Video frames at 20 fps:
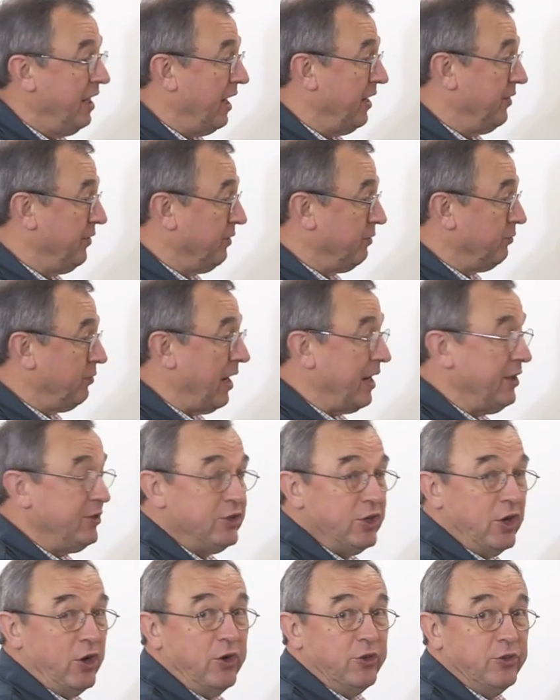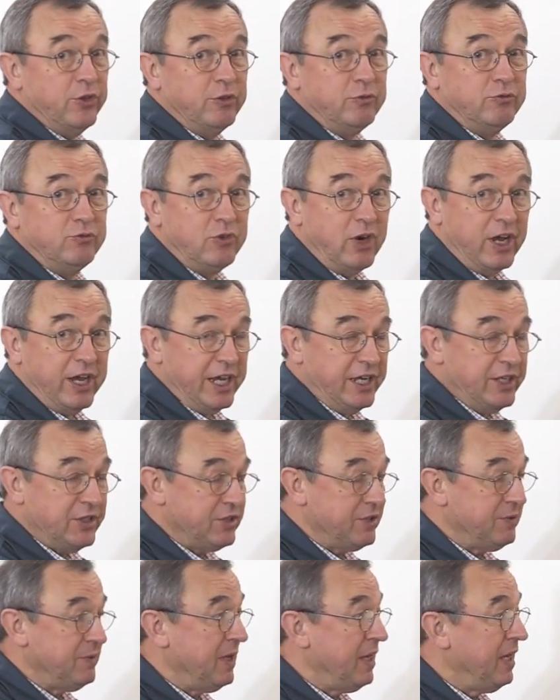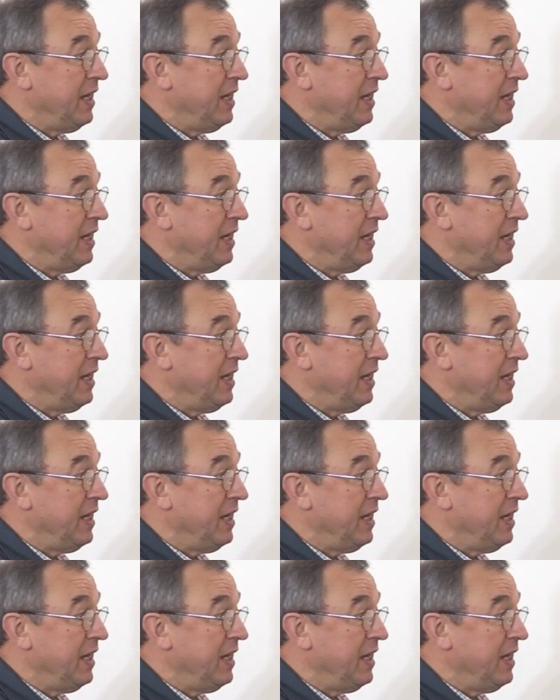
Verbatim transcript: and the router on the right.